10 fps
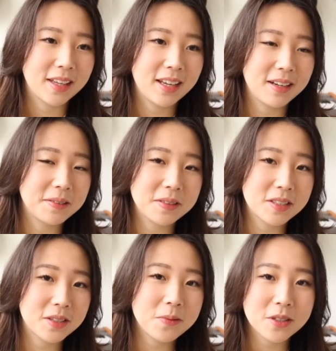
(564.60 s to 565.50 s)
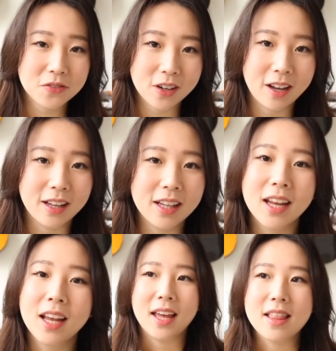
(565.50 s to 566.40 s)
and it was so much fun.
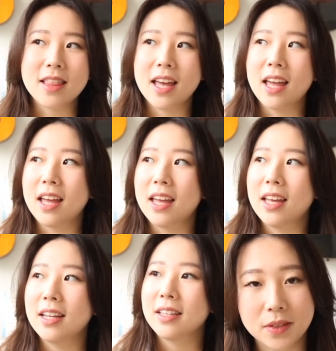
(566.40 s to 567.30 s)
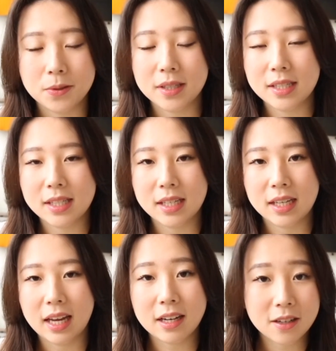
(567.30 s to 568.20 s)
And then towards
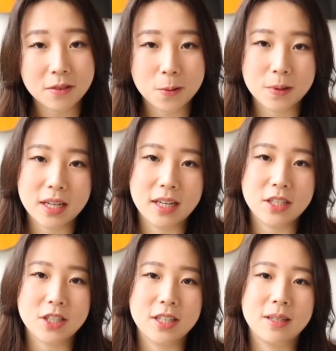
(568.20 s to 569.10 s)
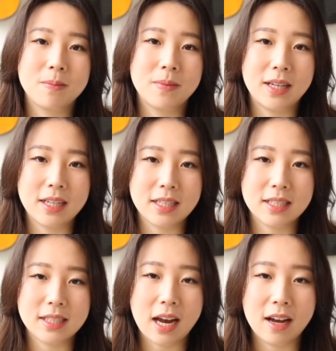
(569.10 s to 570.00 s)
the end of the rotation, my
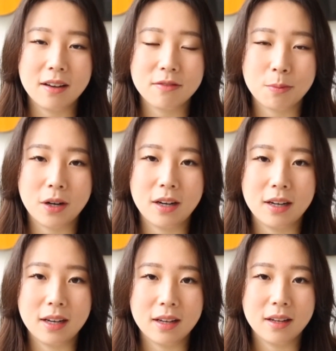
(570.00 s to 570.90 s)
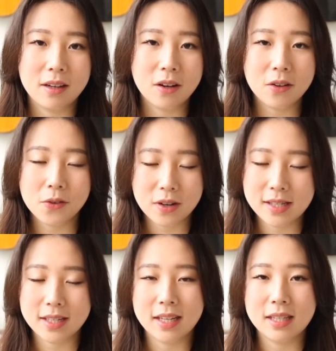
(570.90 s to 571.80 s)
staff brought all the
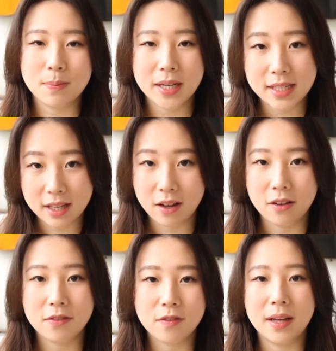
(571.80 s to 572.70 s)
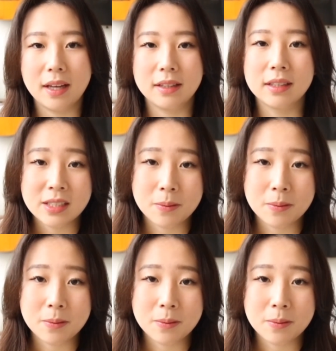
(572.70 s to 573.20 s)
residents, myself, and some